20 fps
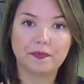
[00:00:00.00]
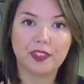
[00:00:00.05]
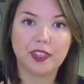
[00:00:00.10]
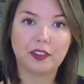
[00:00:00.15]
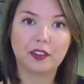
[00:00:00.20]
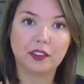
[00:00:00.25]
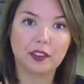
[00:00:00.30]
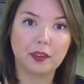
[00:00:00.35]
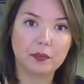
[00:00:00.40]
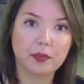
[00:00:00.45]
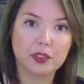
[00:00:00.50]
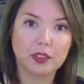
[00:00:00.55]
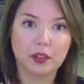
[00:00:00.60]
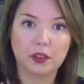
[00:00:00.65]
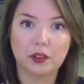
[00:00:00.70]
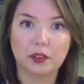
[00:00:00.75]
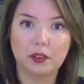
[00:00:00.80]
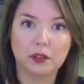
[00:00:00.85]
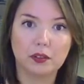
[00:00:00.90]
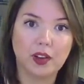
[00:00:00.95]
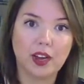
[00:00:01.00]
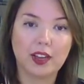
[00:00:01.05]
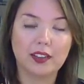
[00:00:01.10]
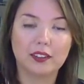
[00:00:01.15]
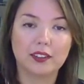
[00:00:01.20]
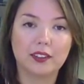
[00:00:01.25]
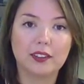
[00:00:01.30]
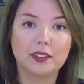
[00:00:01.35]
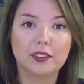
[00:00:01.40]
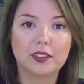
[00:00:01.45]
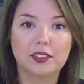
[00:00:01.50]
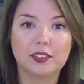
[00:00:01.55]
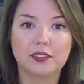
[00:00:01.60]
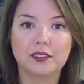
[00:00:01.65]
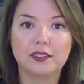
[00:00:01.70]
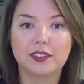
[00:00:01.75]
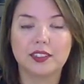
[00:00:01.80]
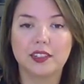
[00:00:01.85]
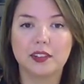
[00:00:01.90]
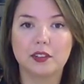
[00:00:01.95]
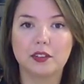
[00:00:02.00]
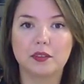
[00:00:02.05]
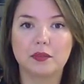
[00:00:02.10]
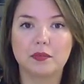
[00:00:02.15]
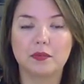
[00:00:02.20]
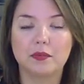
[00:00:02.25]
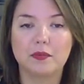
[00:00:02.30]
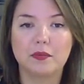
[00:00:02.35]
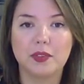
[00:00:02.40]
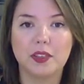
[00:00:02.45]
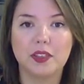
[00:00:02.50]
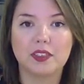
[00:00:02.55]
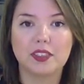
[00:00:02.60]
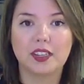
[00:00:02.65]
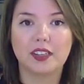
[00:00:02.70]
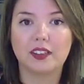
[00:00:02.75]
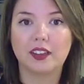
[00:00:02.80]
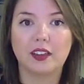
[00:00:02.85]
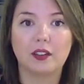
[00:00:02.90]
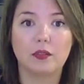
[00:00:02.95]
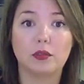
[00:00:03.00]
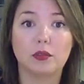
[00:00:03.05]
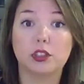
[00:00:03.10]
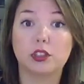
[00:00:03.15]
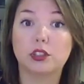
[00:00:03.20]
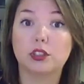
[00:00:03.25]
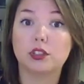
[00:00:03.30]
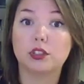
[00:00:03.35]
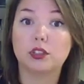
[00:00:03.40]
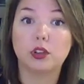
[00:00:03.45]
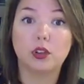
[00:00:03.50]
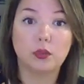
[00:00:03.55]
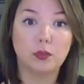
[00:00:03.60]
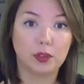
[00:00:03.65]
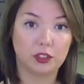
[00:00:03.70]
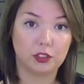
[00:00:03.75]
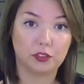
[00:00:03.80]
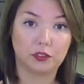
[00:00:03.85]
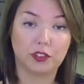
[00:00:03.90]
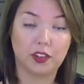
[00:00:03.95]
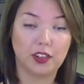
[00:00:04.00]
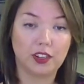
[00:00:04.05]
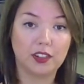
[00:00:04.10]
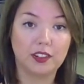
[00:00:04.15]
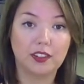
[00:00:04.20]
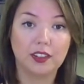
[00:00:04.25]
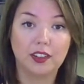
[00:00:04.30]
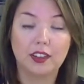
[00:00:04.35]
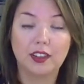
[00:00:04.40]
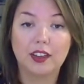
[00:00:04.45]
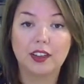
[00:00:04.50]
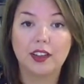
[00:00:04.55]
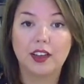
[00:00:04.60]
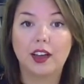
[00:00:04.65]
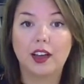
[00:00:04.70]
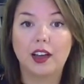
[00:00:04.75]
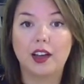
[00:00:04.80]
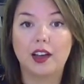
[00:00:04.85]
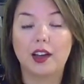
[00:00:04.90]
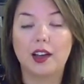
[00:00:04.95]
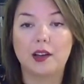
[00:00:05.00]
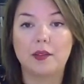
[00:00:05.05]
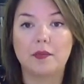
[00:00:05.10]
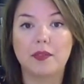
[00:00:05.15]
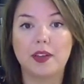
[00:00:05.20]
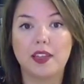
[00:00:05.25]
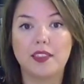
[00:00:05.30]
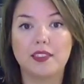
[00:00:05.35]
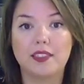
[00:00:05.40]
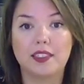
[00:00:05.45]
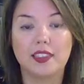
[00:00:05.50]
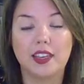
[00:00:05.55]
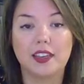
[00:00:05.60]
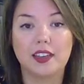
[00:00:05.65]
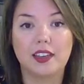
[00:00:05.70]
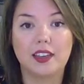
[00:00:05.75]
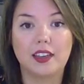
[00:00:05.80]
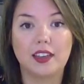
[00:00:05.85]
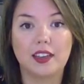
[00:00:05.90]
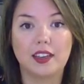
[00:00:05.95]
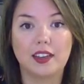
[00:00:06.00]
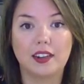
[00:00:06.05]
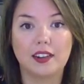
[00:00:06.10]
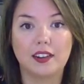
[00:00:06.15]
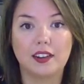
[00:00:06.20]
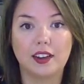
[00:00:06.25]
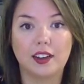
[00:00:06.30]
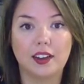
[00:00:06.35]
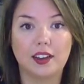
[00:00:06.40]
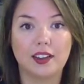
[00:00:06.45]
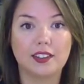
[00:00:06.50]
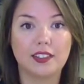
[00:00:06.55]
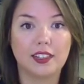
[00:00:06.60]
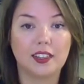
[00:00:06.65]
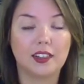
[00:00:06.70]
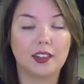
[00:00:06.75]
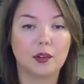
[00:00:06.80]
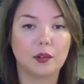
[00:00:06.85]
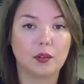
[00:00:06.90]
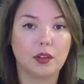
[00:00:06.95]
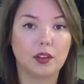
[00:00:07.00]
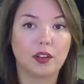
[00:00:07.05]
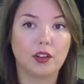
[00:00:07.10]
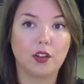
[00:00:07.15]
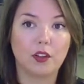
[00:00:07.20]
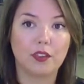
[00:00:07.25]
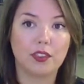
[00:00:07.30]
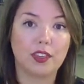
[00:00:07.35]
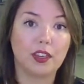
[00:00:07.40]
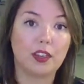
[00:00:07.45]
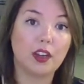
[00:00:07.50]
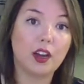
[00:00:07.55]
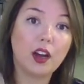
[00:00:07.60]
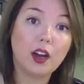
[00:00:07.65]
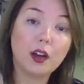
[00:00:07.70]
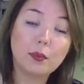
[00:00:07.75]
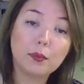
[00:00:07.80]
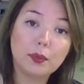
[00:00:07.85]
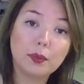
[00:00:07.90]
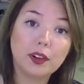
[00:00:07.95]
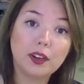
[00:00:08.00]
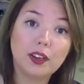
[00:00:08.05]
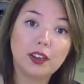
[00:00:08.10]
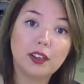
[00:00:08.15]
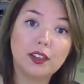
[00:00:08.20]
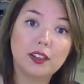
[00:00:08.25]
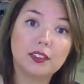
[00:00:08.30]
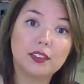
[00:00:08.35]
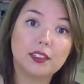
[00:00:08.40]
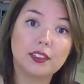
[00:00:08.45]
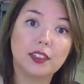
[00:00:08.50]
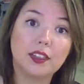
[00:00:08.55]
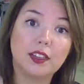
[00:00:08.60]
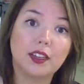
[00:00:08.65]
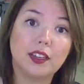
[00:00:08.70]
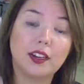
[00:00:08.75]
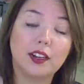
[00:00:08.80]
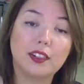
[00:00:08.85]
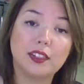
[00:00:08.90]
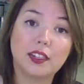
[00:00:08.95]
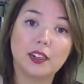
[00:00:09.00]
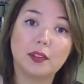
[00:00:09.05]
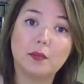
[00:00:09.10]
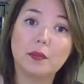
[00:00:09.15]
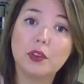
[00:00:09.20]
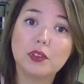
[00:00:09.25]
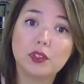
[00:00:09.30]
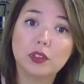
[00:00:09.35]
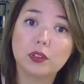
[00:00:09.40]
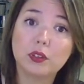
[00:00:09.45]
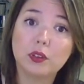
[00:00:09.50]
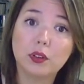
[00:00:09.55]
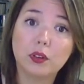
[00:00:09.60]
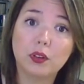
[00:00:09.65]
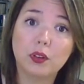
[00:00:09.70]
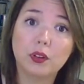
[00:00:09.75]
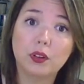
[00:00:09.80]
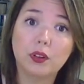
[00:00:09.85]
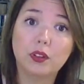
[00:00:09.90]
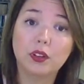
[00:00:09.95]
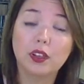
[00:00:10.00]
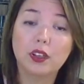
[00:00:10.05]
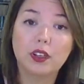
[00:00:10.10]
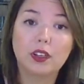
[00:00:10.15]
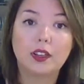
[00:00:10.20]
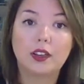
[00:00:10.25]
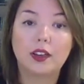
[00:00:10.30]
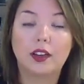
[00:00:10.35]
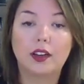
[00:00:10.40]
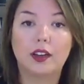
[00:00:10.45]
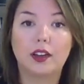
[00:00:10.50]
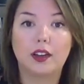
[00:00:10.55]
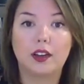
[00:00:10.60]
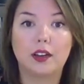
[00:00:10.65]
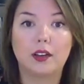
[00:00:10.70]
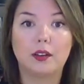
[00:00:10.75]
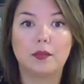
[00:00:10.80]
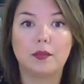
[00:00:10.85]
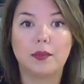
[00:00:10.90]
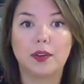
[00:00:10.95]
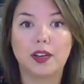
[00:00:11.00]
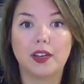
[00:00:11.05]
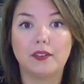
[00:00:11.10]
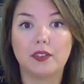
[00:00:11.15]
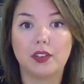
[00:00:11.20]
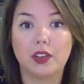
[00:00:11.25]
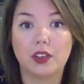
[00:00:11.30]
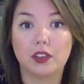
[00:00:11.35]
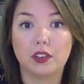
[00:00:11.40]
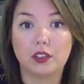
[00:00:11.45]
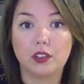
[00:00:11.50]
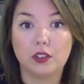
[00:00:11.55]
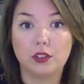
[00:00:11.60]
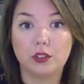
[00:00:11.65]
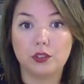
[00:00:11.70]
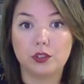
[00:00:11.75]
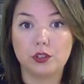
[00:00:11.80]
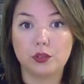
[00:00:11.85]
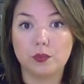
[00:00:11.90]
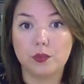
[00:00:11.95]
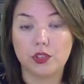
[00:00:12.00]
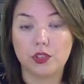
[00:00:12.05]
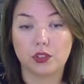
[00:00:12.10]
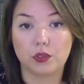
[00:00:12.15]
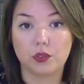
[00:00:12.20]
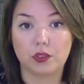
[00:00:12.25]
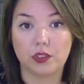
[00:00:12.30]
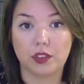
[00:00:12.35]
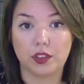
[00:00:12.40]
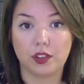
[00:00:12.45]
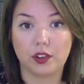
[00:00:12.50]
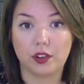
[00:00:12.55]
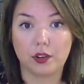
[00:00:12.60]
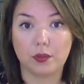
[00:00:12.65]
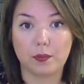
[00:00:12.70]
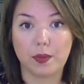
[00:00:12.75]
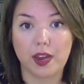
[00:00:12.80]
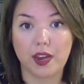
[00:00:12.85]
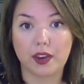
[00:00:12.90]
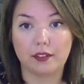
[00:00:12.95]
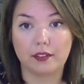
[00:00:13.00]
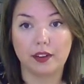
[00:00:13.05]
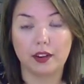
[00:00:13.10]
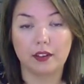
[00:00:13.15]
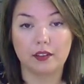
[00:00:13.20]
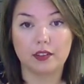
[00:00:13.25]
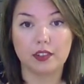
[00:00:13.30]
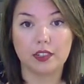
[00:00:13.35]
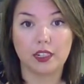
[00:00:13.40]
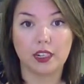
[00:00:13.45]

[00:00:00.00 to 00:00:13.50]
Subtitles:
Eclipso Island, you know, music. It was so much fun. And then I did all the operas and I did a musical. I have a huge musical theater background.